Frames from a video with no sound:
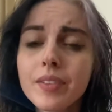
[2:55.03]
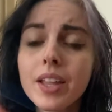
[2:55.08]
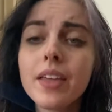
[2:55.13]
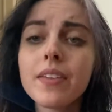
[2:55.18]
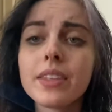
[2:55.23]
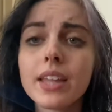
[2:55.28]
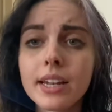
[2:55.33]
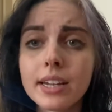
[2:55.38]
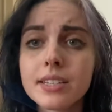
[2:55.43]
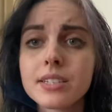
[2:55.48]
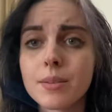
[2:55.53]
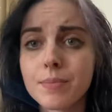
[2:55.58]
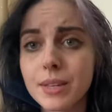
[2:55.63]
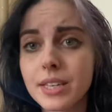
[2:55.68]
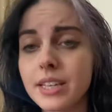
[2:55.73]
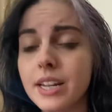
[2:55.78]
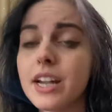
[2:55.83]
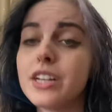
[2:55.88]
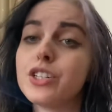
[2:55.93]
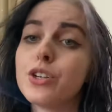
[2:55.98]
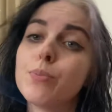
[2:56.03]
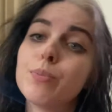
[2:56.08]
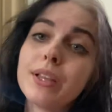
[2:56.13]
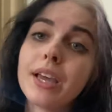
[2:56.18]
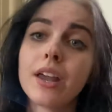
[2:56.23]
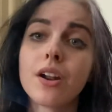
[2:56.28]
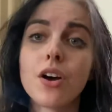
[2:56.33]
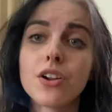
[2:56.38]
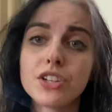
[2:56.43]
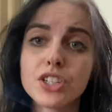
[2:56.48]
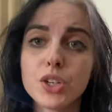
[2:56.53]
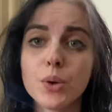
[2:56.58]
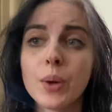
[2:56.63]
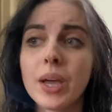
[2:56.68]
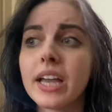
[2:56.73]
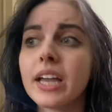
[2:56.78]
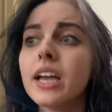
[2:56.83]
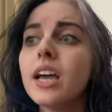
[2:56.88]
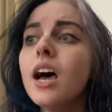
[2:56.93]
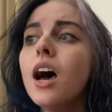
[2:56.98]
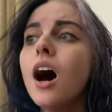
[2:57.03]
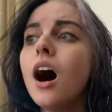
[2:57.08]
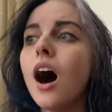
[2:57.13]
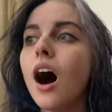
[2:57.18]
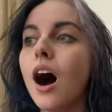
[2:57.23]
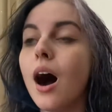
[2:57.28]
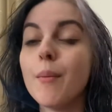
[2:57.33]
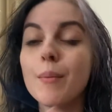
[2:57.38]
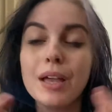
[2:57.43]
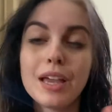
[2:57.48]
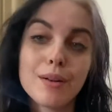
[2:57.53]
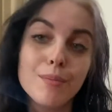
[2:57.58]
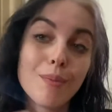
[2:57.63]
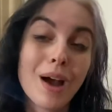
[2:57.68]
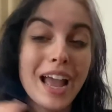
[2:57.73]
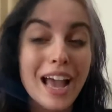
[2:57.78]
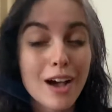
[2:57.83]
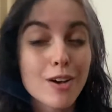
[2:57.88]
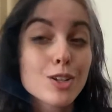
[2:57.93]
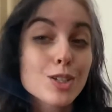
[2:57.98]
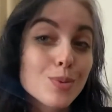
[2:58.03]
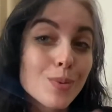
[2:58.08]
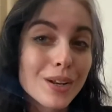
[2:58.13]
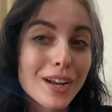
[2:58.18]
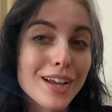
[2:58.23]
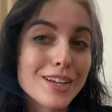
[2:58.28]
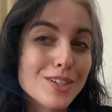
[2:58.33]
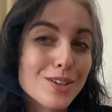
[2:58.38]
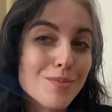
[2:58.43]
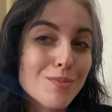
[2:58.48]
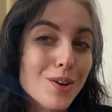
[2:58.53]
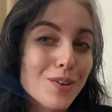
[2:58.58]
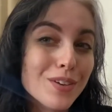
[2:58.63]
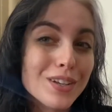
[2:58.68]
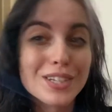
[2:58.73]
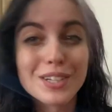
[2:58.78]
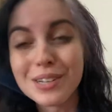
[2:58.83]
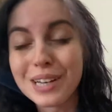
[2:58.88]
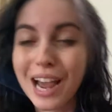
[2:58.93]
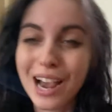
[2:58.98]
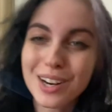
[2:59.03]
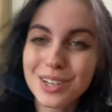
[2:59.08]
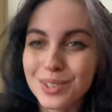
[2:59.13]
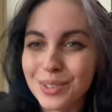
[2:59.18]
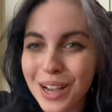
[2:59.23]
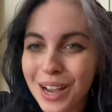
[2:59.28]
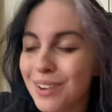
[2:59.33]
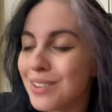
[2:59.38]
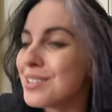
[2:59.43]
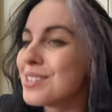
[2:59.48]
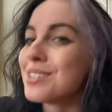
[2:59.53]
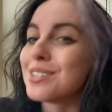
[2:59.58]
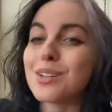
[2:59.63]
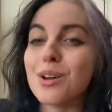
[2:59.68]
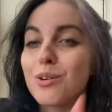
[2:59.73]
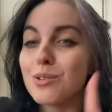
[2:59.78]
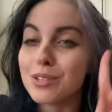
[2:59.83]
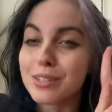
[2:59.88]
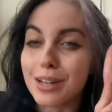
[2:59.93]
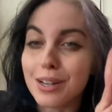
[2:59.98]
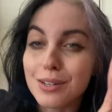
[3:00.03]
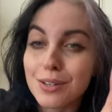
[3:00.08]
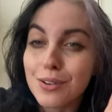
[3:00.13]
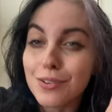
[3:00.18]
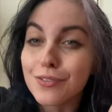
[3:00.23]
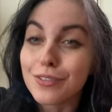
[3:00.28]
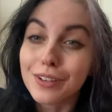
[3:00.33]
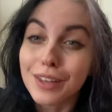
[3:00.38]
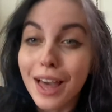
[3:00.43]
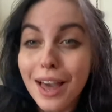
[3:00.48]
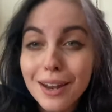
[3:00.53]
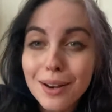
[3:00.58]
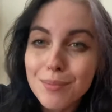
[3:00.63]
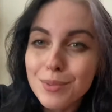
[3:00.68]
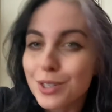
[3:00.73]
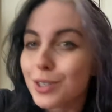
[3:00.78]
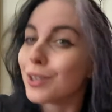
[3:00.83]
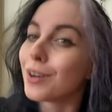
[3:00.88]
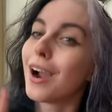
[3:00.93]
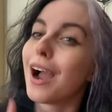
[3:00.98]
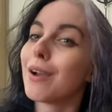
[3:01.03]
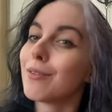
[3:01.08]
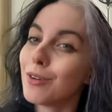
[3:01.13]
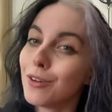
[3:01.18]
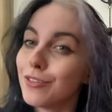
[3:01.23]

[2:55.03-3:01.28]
that is something that I do plan on doing um, in my house when I do move into an actual house. So stay tuned for that. I'm sure I will